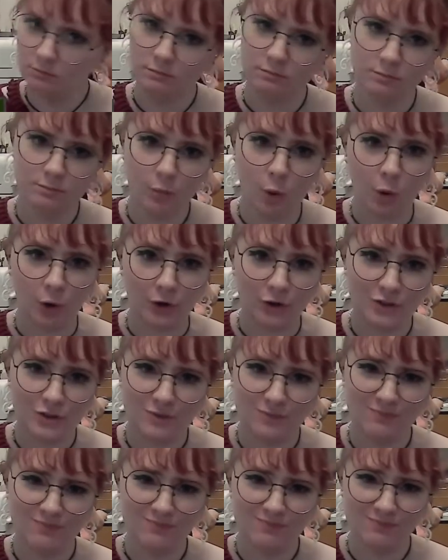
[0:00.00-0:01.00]
port.
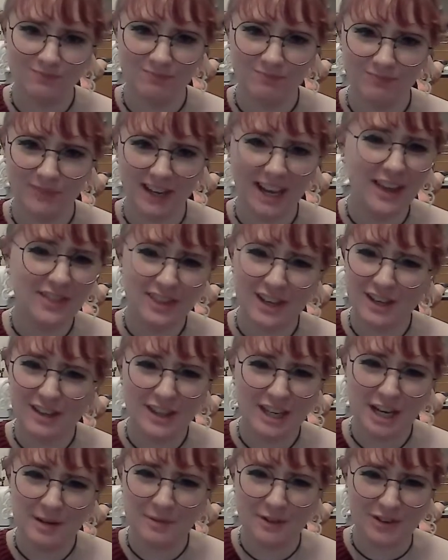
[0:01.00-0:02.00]
I can't think of
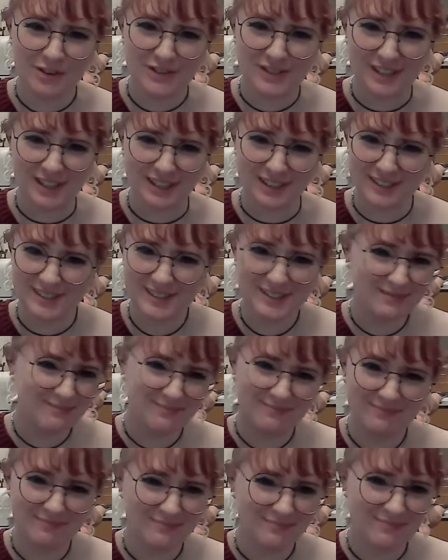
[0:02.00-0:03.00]
the name of those things.
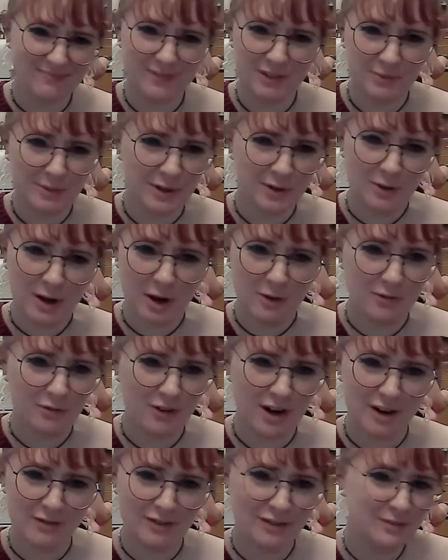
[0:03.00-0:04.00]
They've been around
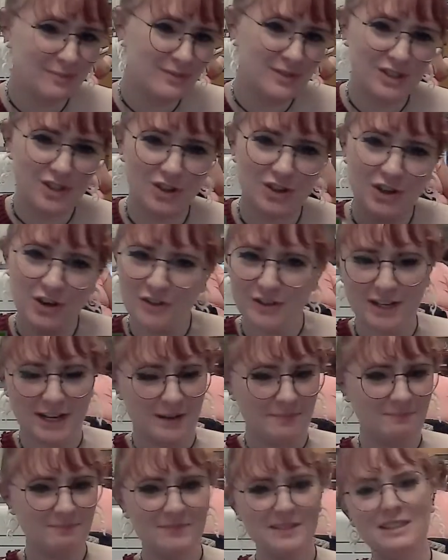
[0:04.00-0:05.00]
forever. Still don't know the
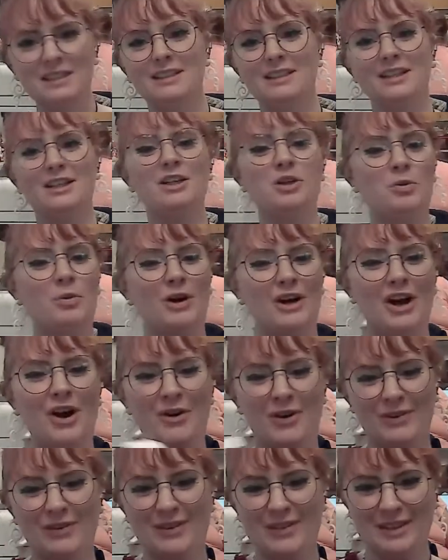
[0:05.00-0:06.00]
name. We're
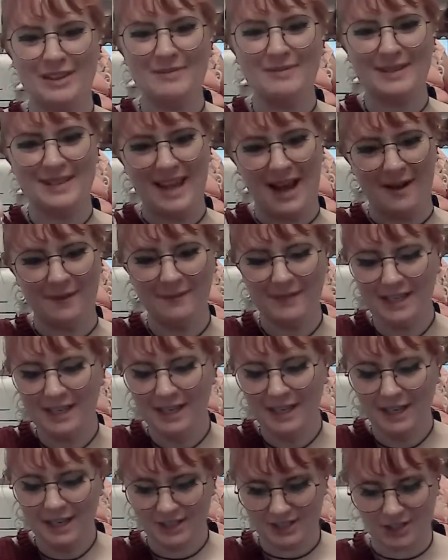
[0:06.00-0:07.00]
going with it. But yeah.
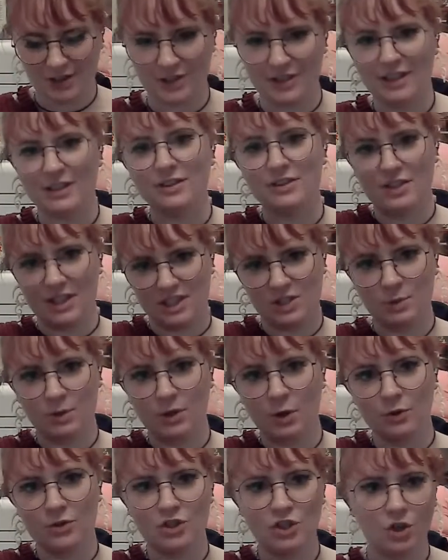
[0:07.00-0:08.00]
So then this would
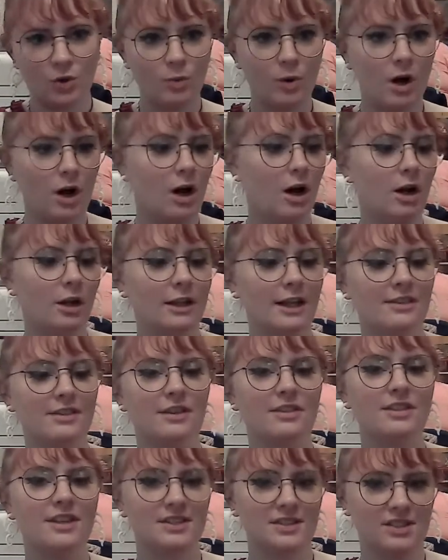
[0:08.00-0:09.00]
go into your wall, and
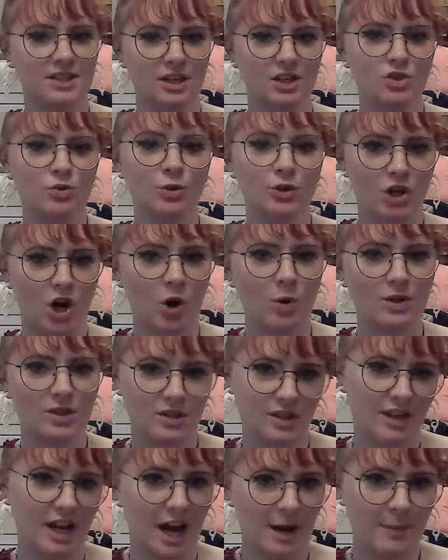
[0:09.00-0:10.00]
then this end would go into
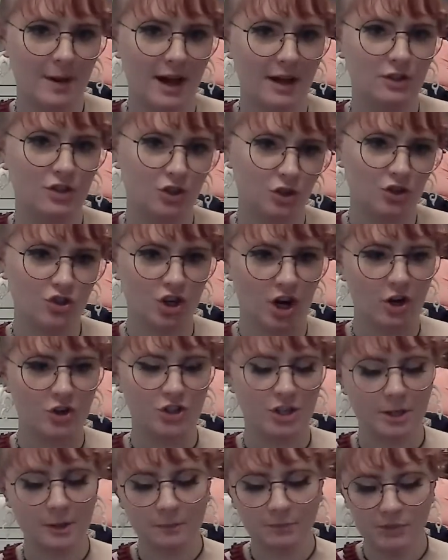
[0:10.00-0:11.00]
the iPad, and you could charge
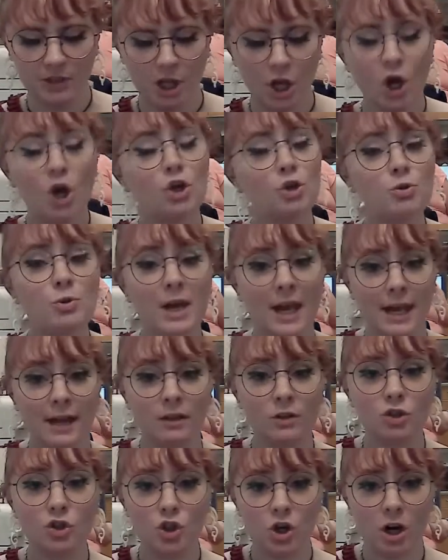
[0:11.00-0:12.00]
it. You
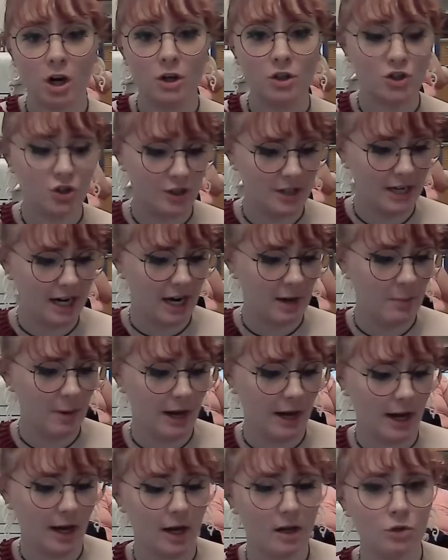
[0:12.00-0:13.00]
can charge the
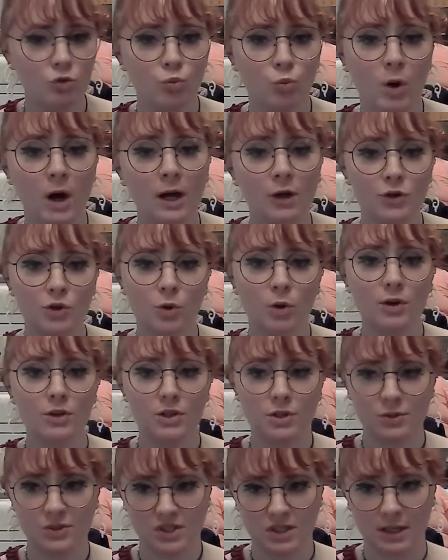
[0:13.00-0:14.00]
iPad while you are
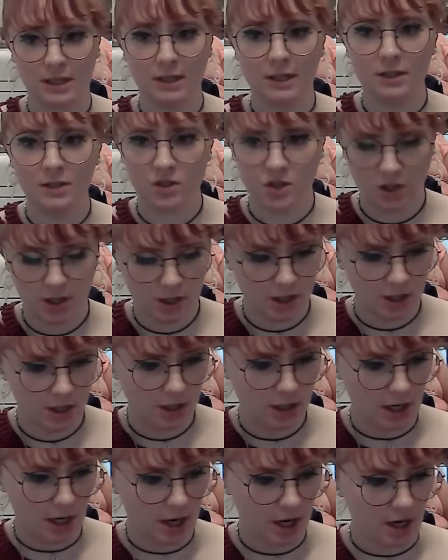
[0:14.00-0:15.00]
using it.
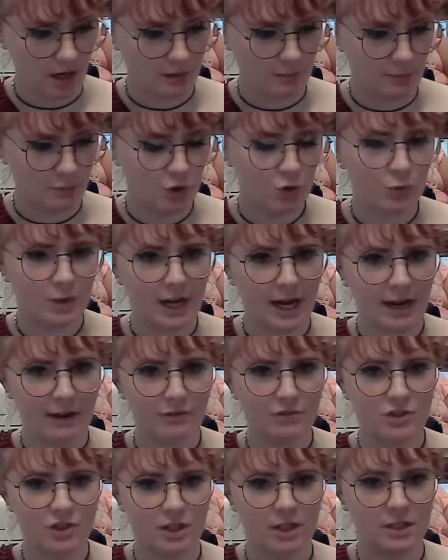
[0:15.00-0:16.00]
You would
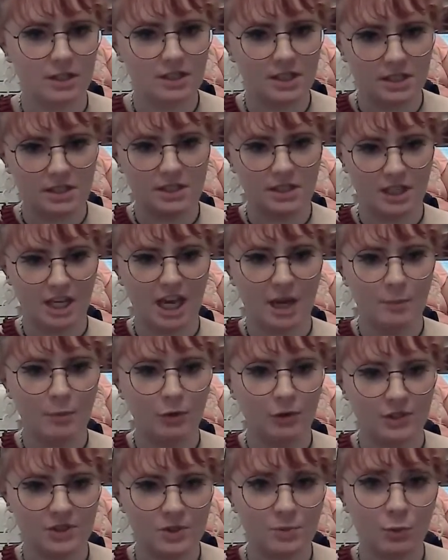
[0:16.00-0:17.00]
have to, since the
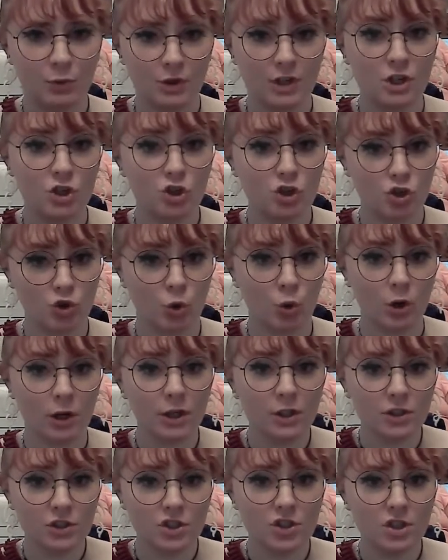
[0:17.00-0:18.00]
cable is pretty
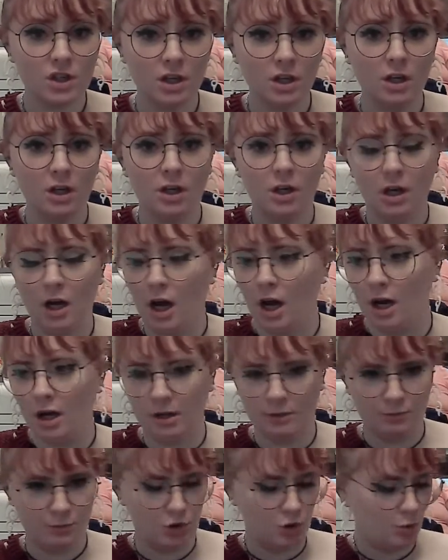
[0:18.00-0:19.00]
short,
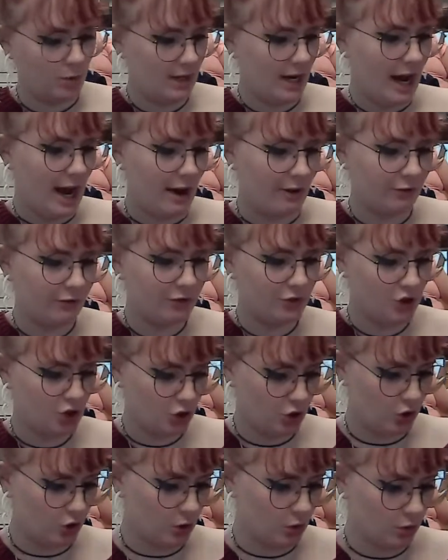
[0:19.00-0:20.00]
you would have
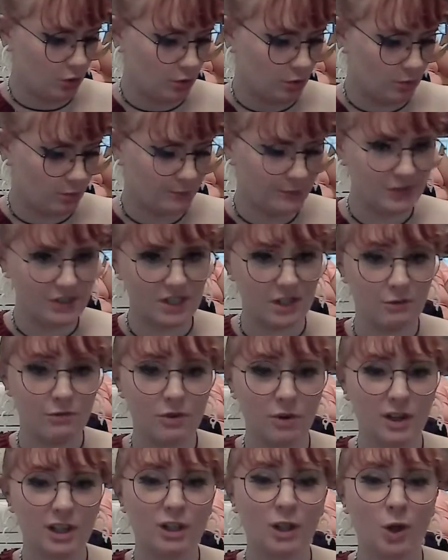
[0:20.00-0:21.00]
to sit
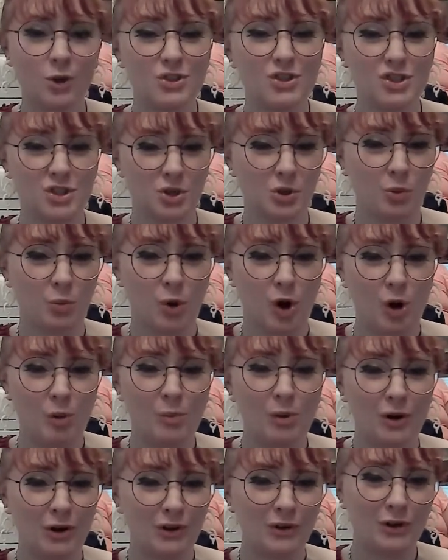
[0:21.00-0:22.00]
very close to your
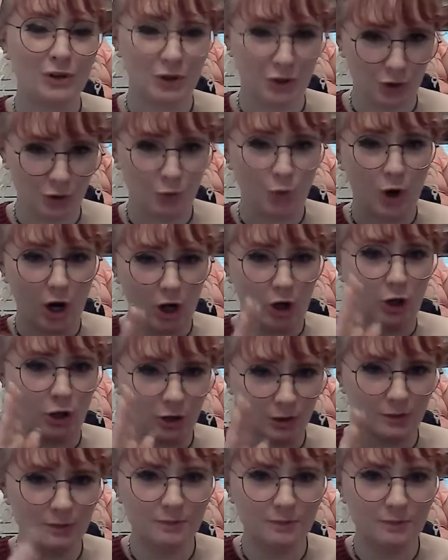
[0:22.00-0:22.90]
wall